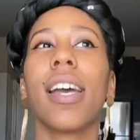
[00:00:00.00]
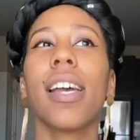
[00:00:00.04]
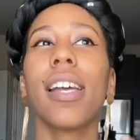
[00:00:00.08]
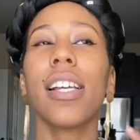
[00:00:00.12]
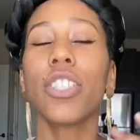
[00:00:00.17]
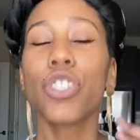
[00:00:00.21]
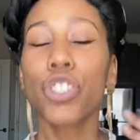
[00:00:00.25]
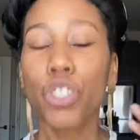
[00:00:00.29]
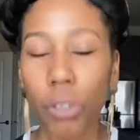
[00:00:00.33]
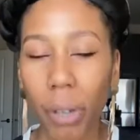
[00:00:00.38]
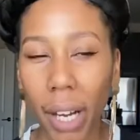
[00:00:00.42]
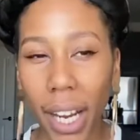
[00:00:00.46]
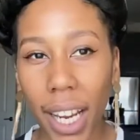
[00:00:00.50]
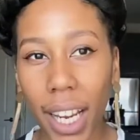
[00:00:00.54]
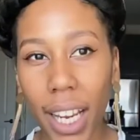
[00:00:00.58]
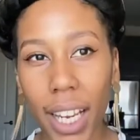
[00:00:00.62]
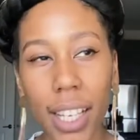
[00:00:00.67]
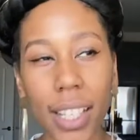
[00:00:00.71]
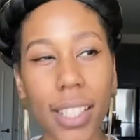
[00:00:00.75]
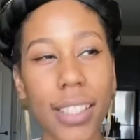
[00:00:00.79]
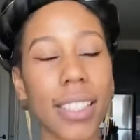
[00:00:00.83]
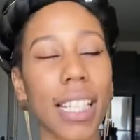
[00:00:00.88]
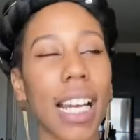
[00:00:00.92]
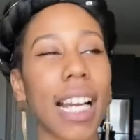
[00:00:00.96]

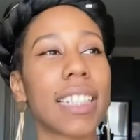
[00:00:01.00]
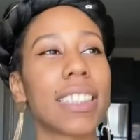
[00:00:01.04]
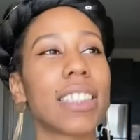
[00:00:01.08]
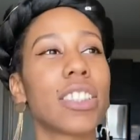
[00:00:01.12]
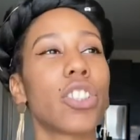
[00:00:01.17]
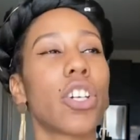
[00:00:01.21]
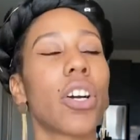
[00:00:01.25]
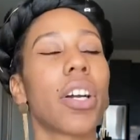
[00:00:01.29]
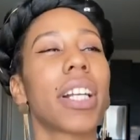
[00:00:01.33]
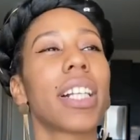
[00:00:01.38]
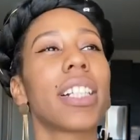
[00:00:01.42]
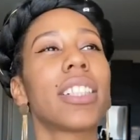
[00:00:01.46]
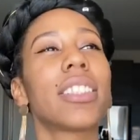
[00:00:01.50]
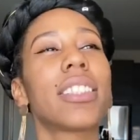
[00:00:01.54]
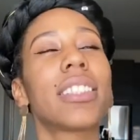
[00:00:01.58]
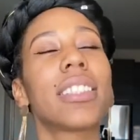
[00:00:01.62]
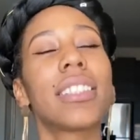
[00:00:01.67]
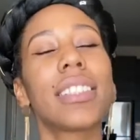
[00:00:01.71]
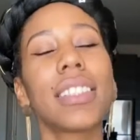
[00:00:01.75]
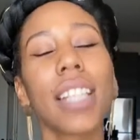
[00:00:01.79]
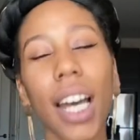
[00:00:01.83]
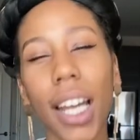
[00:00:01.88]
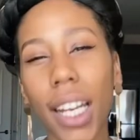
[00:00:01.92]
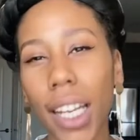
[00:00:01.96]
trades. I started
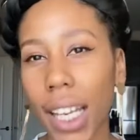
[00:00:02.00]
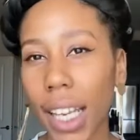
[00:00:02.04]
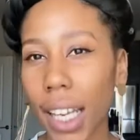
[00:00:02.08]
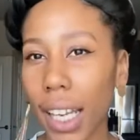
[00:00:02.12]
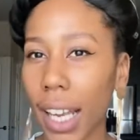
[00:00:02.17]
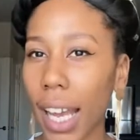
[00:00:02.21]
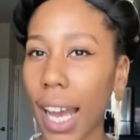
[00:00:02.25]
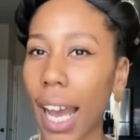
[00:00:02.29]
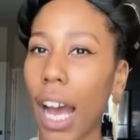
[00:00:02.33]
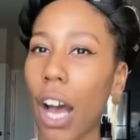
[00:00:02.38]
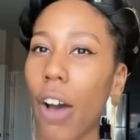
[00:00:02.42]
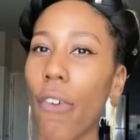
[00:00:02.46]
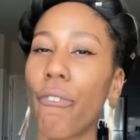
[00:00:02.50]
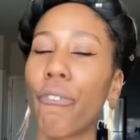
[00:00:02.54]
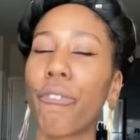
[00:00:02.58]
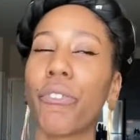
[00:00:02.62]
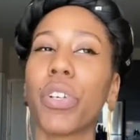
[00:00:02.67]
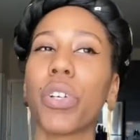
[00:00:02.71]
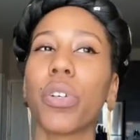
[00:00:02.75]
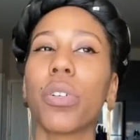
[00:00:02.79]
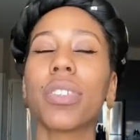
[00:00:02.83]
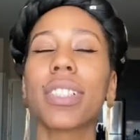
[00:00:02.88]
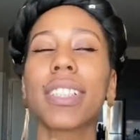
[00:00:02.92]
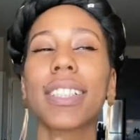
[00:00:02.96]
studying how
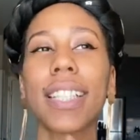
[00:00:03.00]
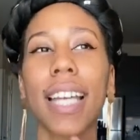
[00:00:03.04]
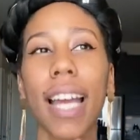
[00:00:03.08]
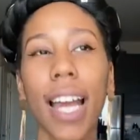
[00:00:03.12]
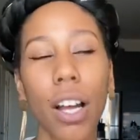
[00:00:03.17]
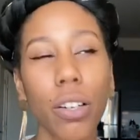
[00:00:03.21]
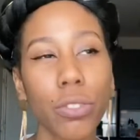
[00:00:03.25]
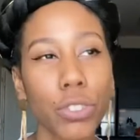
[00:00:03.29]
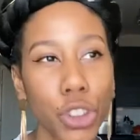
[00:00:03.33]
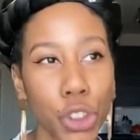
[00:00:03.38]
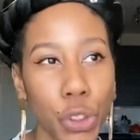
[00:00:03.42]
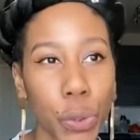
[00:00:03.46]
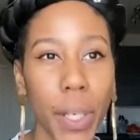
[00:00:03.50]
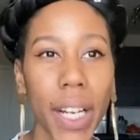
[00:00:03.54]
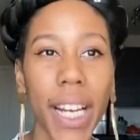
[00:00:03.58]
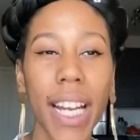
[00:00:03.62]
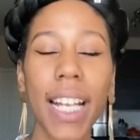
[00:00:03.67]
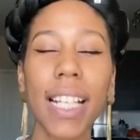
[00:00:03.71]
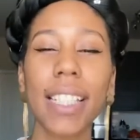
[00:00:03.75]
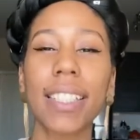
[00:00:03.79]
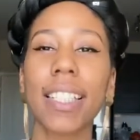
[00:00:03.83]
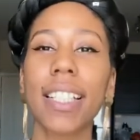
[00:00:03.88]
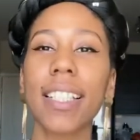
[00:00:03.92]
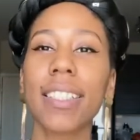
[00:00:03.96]
Phil Town
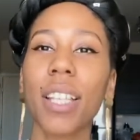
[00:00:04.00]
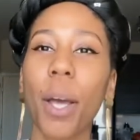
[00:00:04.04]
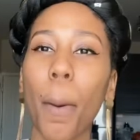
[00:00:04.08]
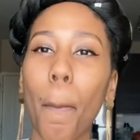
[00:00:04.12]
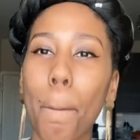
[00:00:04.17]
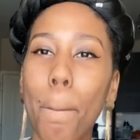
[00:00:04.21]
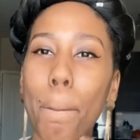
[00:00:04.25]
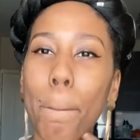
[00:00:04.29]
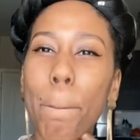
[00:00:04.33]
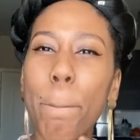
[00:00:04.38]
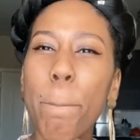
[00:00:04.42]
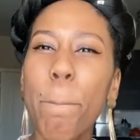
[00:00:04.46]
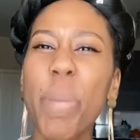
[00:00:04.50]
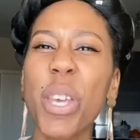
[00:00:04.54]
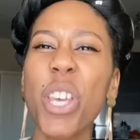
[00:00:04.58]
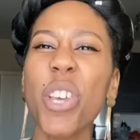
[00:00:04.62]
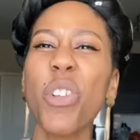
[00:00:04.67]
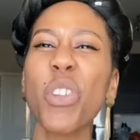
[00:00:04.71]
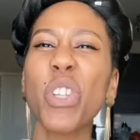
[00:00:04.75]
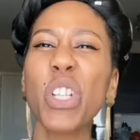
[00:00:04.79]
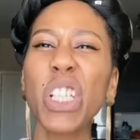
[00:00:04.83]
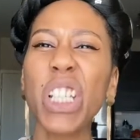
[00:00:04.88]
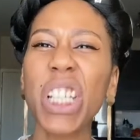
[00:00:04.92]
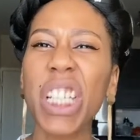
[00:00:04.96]
trades. These are
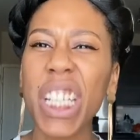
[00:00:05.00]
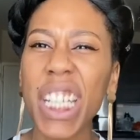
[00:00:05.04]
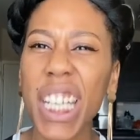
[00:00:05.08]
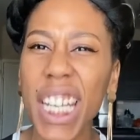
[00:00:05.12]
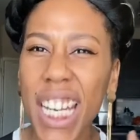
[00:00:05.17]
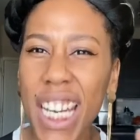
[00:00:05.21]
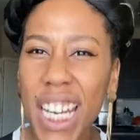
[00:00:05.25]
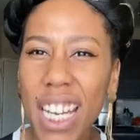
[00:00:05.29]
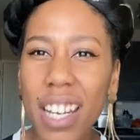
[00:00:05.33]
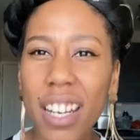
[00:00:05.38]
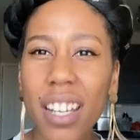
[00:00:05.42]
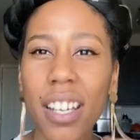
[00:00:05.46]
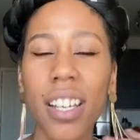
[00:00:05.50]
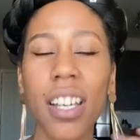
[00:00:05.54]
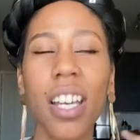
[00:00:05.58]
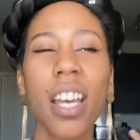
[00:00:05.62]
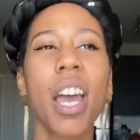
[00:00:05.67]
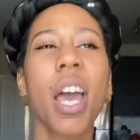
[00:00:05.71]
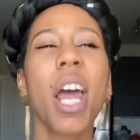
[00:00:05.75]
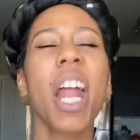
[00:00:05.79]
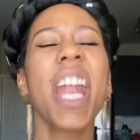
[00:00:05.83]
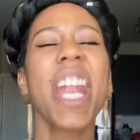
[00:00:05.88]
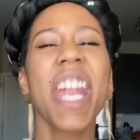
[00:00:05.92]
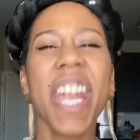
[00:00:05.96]
billionaires,
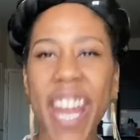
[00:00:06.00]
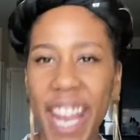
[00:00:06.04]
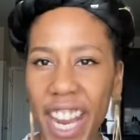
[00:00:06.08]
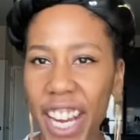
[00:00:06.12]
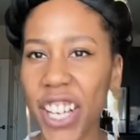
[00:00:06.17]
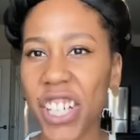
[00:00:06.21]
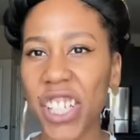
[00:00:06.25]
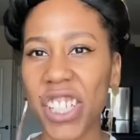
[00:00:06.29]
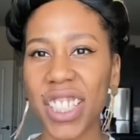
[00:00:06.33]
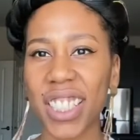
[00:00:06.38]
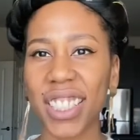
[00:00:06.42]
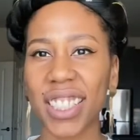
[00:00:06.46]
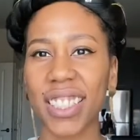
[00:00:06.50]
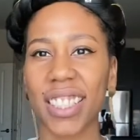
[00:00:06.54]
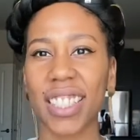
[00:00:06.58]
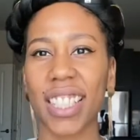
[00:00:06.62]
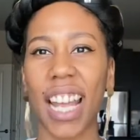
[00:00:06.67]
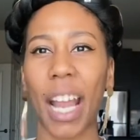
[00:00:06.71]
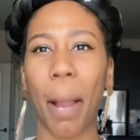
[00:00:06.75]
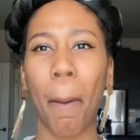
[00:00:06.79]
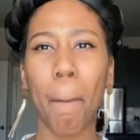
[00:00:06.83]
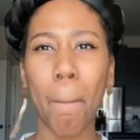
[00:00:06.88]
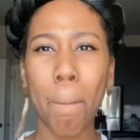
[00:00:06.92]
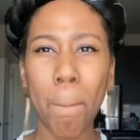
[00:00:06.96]

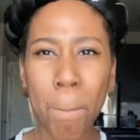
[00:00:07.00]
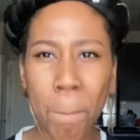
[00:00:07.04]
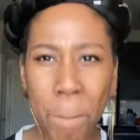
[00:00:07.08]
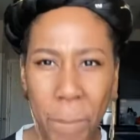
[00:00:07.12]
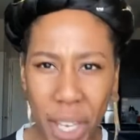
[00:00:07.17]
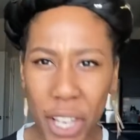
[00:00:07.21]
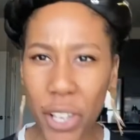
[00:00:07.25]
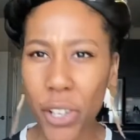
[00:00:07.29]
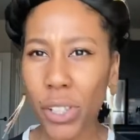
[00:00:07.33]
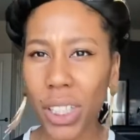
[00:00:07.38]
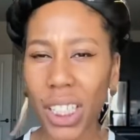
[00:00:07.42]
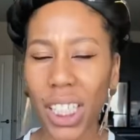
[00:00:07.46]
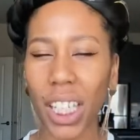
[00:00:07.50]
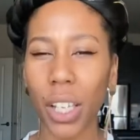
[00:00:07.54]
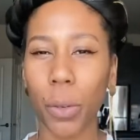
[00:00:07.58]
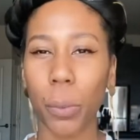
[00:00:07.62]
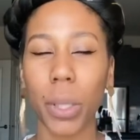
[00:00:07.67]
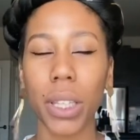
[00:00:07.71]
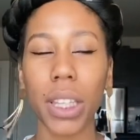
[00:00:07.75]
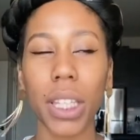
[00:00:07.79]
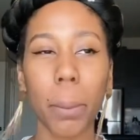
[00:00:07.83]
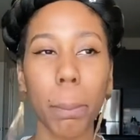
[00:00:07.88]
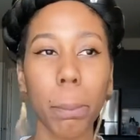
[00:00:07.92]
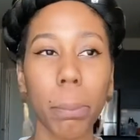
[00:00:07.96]
like billion
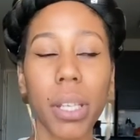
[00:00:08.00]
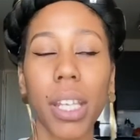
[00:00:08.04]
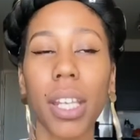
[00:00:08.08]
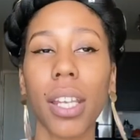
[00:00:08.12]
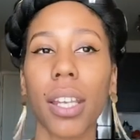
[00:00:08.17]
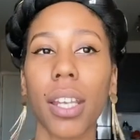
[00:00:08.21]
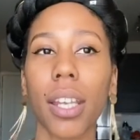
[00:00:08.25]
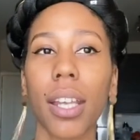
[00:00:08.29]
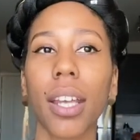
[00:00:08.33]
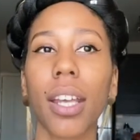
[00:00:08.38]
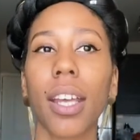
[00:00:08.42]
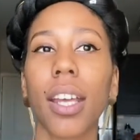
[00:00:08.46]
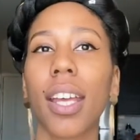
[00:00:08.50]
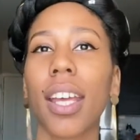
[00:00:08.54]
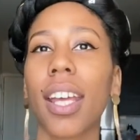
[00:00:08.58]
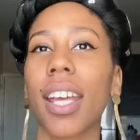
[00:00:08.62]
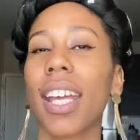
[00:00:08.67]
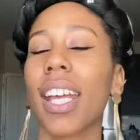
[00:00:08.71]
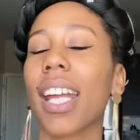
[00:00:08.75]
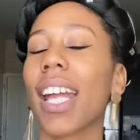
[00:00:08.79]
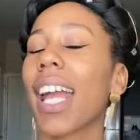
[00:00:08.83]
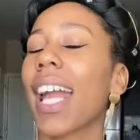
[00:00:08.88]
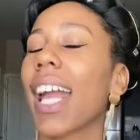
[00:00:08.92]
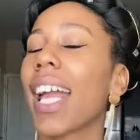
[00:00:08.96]
with a B.
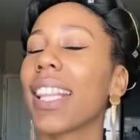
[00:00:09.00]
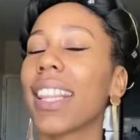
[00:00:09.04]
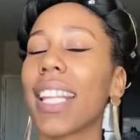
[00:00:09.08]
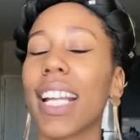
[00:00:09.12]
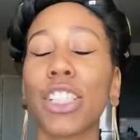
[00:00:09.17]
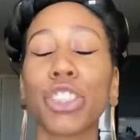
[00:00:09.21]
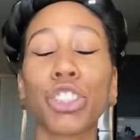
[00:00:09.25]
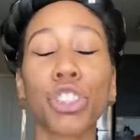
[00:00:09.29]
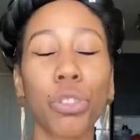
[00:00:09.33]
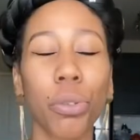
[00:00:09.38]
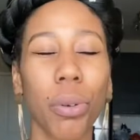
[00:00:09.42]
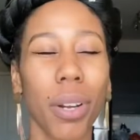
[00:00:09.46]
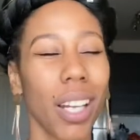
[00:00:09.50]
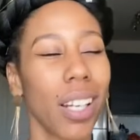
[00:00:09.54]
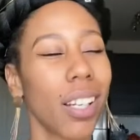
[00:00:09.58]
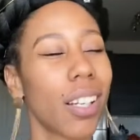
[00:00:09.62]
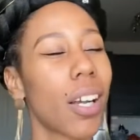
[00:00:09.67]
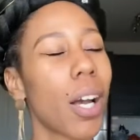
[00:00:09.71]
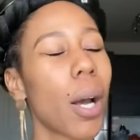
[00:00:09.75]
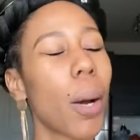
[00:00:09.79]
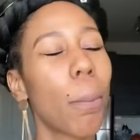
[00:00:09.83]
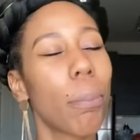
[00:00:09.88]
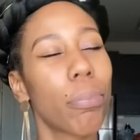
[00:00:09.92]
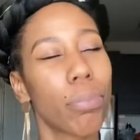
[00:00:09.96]
And they trade
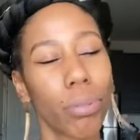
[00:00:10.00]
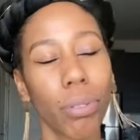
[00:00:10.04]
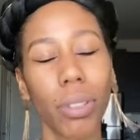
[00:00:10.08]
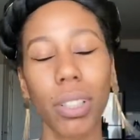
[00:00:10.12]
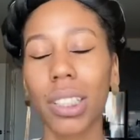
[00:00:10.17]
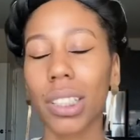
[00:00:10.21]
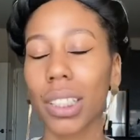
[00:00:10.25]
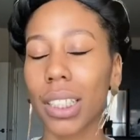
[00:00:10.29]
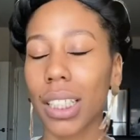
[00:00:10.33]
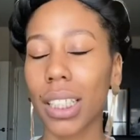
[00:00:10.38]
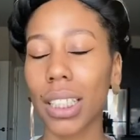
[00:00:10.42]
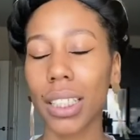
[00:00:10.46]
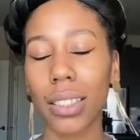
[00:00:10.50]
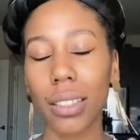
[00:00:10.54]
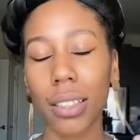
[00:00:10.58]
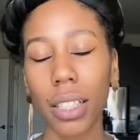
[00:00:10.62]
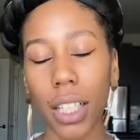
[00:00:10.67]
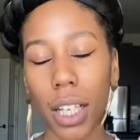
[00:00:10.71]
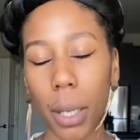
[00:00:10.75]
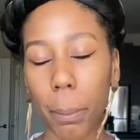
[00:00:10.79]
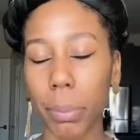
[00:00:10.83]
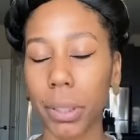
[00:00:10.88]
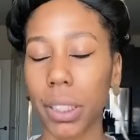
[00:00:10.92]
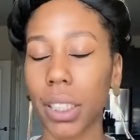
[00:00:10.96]

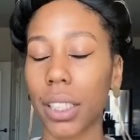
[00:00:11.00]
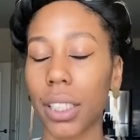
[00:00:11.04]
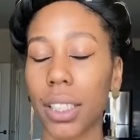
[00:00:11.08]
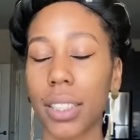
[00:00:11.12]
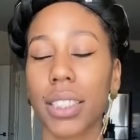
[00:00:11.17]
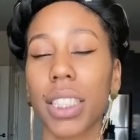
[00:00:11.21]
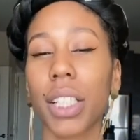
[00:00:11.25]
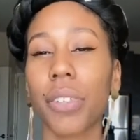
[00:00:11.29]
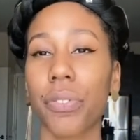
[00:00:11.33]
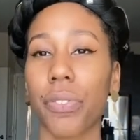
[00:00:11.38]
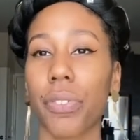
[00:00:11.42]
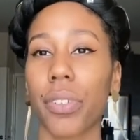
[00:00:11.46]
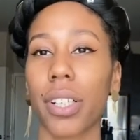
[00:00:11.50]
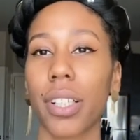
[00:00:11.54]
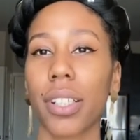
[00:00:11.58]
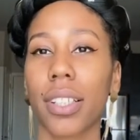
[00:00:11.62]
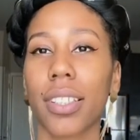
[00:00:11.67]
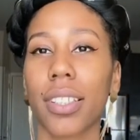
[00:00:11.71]
completely different.